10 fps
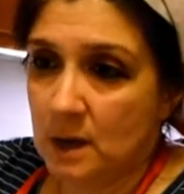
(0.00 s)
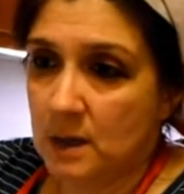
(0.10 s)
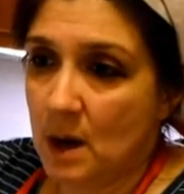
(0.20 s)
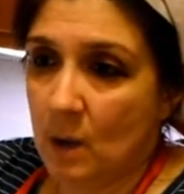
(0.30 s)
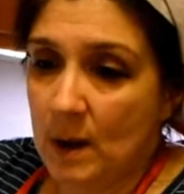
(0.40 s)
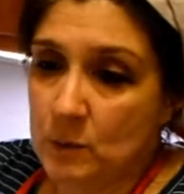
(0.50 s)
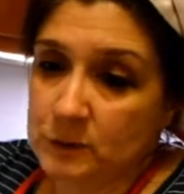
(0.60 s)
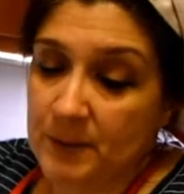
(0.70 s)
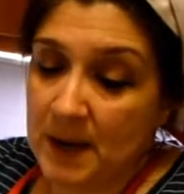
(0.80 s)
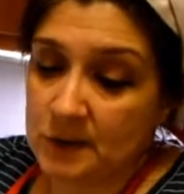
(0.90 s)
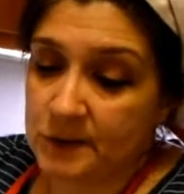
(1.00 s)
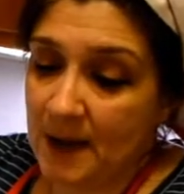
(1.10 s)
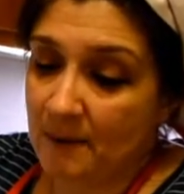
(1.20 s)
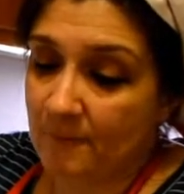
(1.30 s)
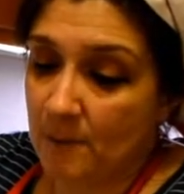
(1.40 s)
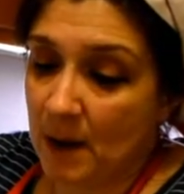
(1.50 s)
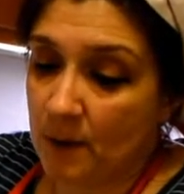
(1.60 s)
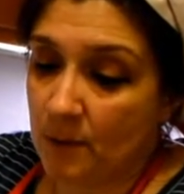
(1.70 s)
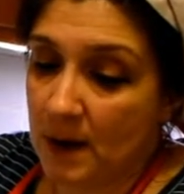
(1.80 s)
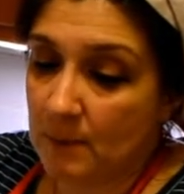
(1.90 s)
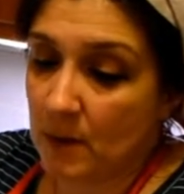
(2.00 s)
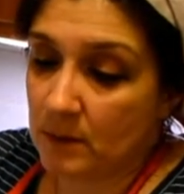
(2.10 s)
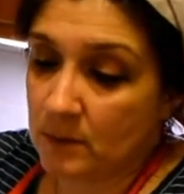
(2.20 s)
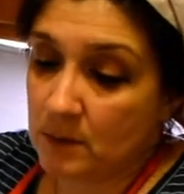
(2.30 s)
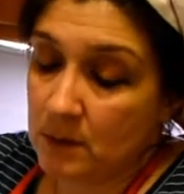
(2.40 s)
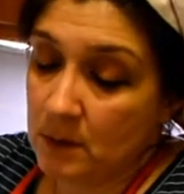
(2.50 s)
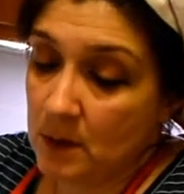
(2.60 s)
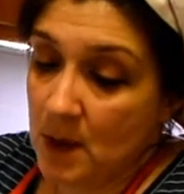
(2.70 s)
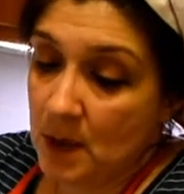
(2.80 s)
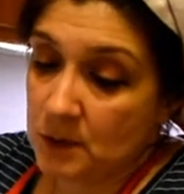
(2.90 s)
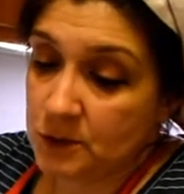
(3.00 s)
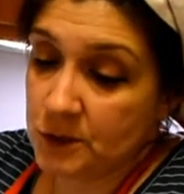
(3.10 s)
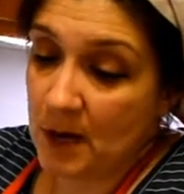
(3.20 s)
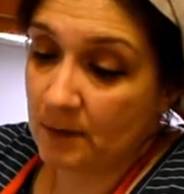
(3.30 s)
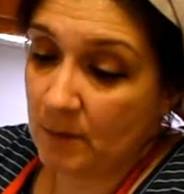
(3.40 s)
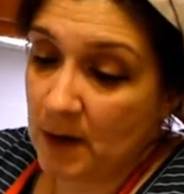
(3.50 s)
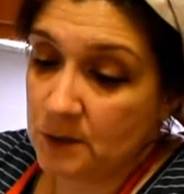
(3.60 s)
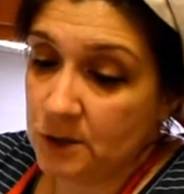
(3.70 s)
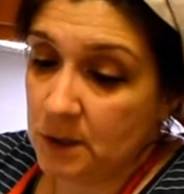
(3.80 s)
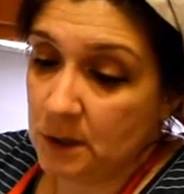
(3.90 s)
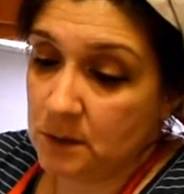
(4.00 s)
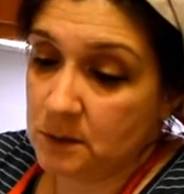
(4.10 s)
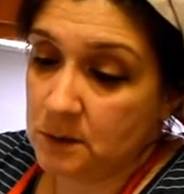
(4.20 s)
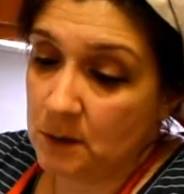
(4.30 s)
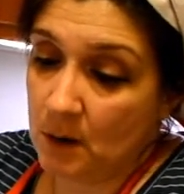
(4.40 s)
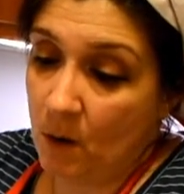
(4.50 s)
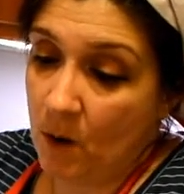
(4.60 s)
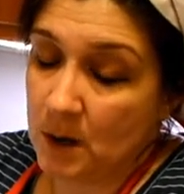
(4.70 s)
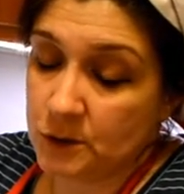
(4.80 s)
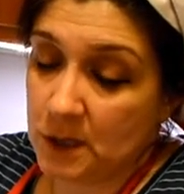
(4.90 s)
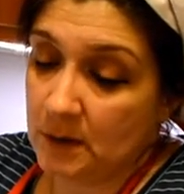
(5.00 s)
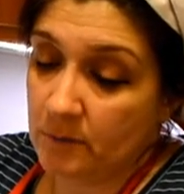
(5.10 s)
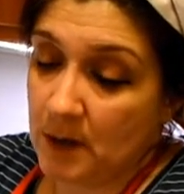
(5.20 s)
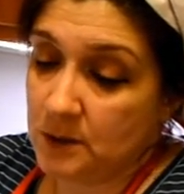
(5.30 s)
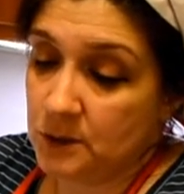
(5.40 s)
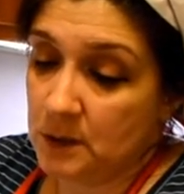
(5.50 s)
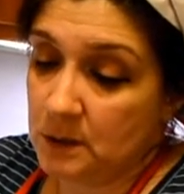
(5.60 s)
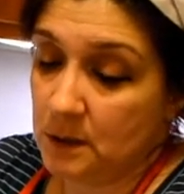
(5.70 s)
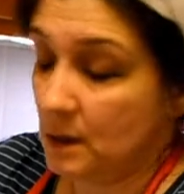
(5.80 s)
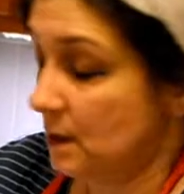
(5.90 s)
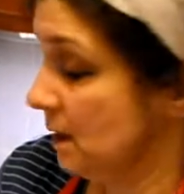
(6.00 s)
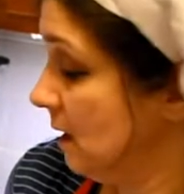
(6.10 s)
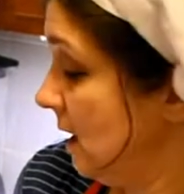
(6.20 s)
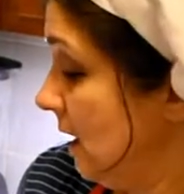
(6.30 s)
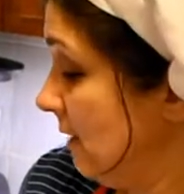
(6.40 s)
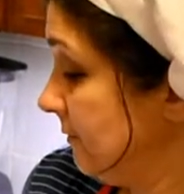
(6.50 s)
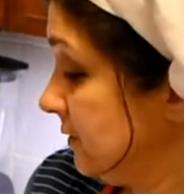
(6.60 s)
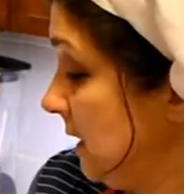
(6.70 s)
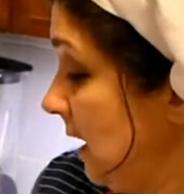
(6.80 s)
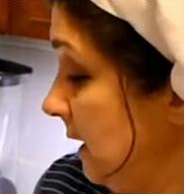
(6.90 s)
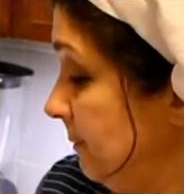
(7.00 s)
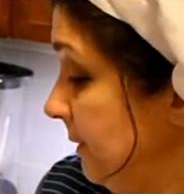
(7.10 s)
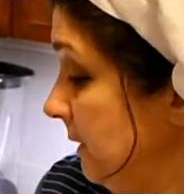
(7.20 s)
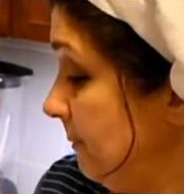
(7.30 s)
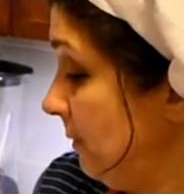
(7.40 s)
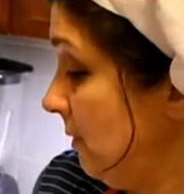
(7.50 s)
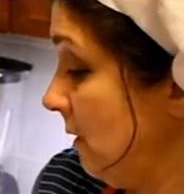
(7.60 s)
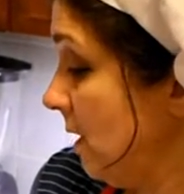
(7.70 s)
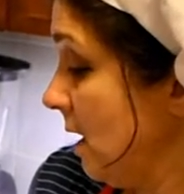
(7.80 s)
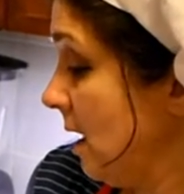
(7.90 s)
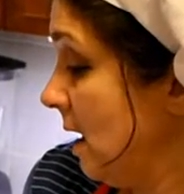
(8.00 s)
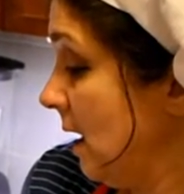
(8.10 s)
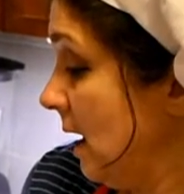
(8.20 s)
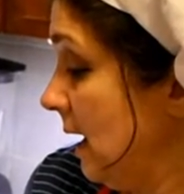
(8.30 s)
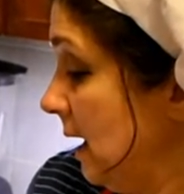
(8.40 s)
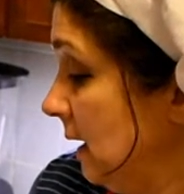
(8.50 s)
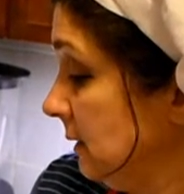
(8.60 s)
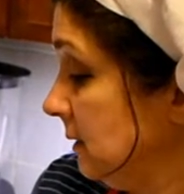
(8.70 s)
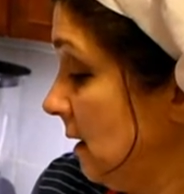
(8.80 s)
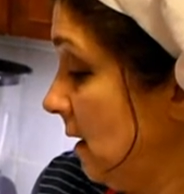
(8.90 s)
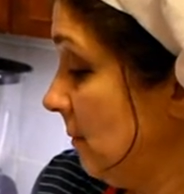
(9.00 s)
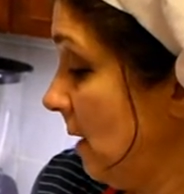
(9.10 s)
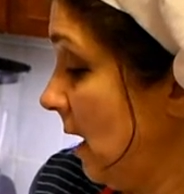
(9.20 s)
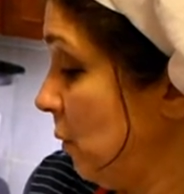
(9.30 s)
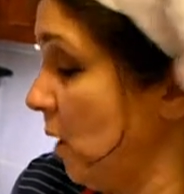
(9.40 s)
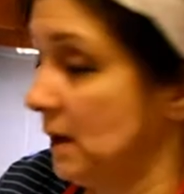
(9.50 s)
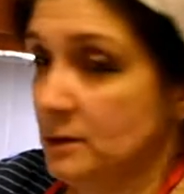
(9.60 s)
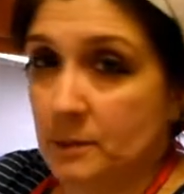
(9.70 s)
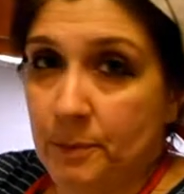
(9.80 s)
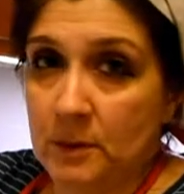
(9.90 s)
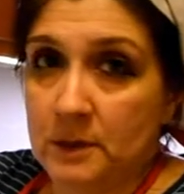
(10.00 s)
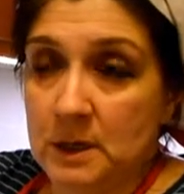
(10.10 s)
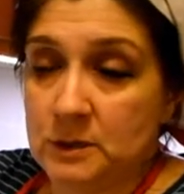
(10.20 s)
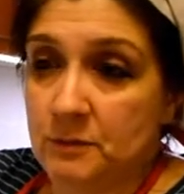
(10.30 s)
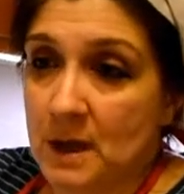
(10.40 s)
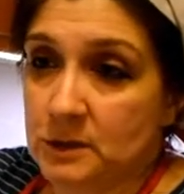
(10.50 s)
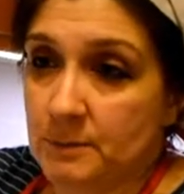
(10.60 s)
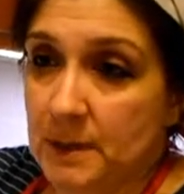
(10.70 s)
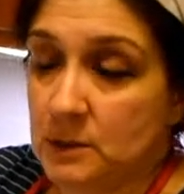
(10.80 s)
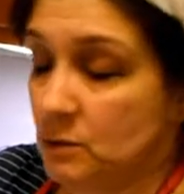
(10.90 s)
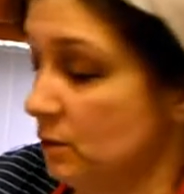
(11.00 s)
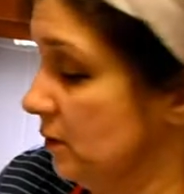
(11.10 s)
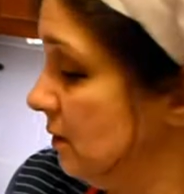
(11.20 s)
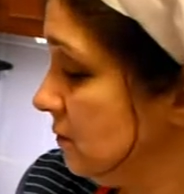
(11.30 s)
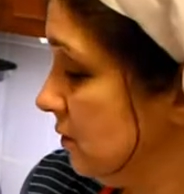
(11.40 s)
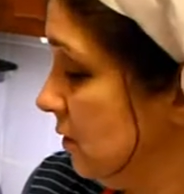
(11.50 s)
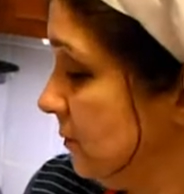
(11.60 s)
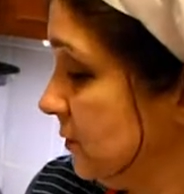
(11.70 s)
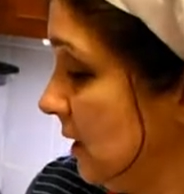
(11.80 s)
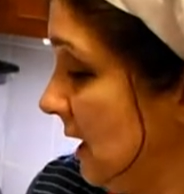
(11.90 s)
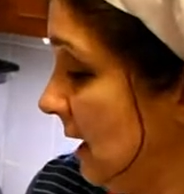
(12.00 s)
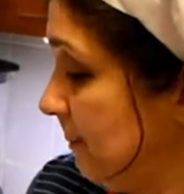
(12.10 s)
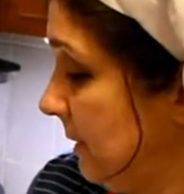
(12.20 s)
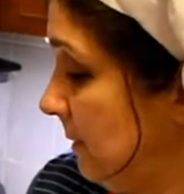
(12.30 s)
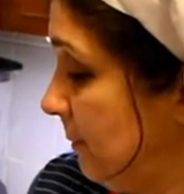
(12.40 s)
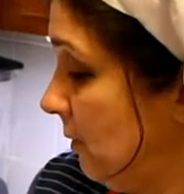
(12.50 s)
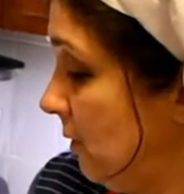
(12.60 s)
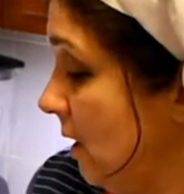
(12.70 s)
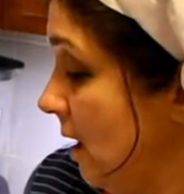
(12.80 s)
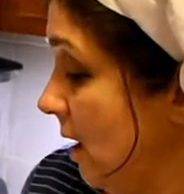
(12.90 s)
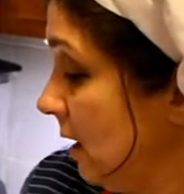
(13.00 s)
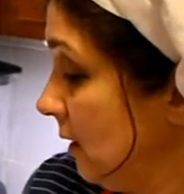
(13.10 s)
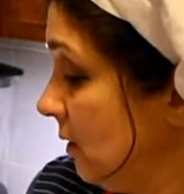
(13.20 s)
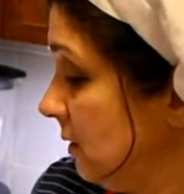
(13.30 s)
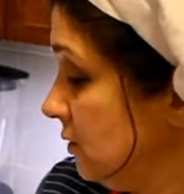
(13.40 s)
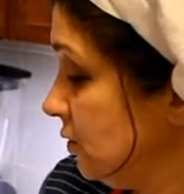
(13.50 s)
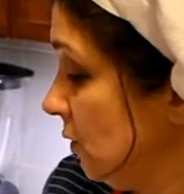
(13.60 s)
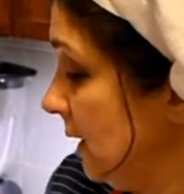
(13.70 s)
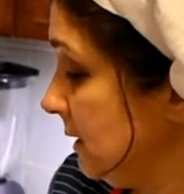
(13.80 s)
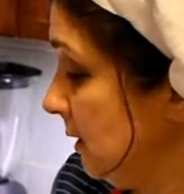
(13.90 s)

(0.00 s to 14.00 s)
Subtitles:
You know, it was passed down from my grandmother's generation to our generation of Italian people. And I wanted to put these recipes on YouTube so that people could enjoy